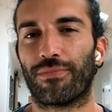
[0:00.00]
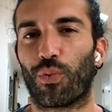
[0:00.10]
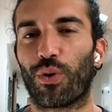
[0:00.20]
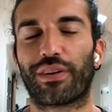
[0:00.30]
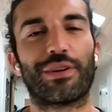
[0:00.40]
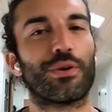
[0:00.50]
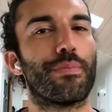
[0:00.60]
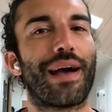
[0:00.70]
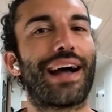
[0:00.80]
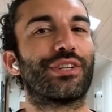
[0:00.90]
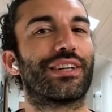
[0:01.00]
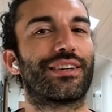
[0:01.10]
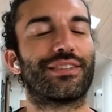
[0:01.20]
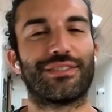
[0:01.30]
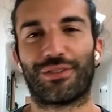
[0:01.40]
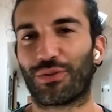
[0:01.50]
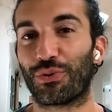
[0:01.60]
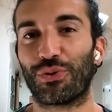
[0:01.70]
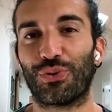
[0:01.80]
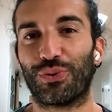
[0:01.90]
for working your magic
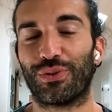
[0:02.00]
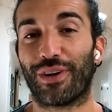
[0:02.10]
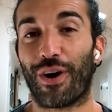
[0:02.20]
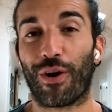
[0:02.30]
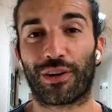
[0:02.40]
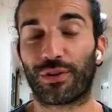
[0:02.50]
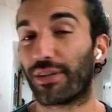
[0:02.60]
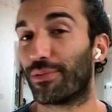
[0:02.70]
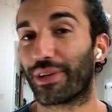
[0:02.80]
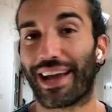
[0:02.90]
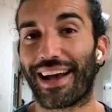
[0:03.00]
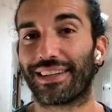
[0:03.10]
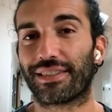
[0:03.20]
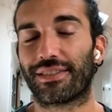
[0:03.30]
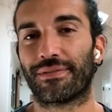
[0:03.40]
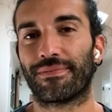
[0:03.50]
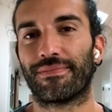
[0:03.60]
through our incredible cast